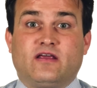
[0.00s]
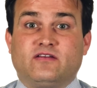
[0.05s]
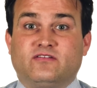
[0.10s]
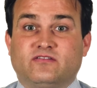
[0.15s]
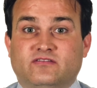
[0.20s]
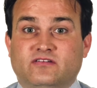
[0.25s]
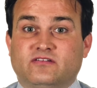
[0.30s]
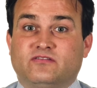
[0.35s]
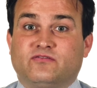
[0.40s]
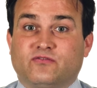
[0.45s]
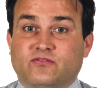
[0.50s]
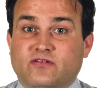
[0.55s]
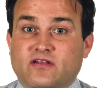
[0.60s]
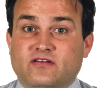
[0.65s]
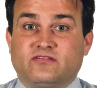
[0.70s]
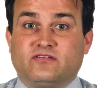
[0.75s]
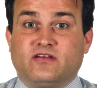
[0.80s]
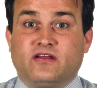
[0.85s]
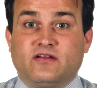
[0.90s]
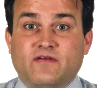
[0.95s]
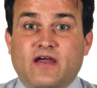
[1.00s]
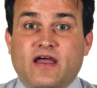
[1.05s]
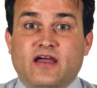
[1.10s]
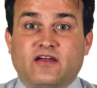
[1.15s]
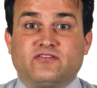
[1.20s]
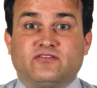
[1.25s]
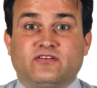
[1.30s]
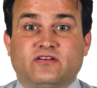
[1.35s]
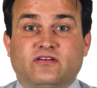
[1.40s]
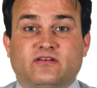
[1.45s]
agencies through legislative
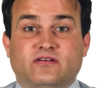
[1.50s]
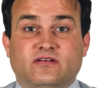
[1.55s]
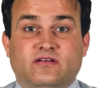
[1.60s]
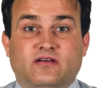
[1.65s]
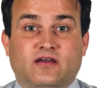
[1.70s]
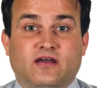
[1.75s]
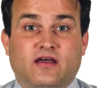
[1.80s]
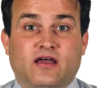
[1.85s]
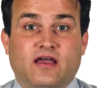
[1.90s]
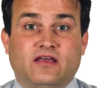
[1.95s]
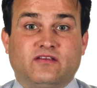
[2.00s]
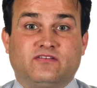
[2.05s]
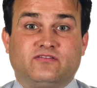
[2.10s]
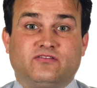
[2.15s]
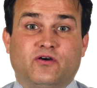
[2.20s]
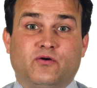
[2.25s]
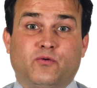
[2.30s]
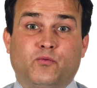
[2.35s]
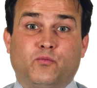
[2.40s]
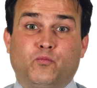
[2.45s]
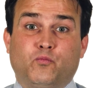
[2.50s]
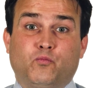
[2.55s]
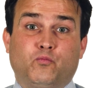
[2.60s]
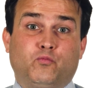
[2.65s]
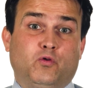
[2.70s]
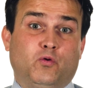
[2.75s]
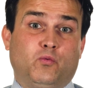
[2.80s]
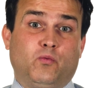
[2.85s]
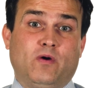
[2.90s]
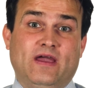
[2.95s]
action. Uh, and so
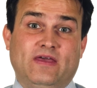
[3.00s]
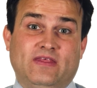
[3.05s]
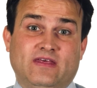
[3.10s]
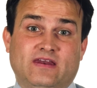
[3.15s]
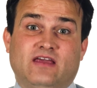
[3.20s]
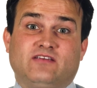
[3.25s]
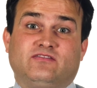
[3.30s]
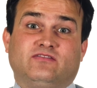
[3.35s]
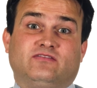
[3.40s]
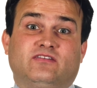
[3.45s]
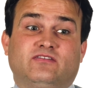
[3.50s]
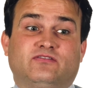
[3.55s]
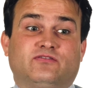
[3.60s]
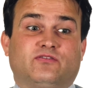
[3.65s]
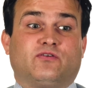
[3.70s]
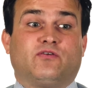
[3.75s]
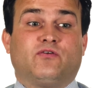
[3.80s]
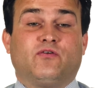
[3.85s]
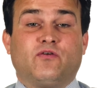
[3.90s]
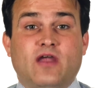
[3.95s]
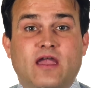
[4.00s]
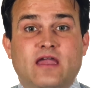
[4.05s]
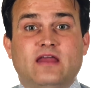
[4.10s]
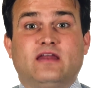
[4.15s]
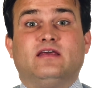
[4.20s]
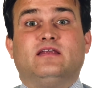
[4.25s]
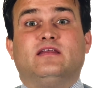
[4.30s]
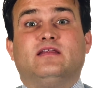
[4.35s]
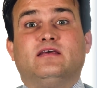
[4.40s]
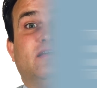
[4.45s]
the way that agencies are created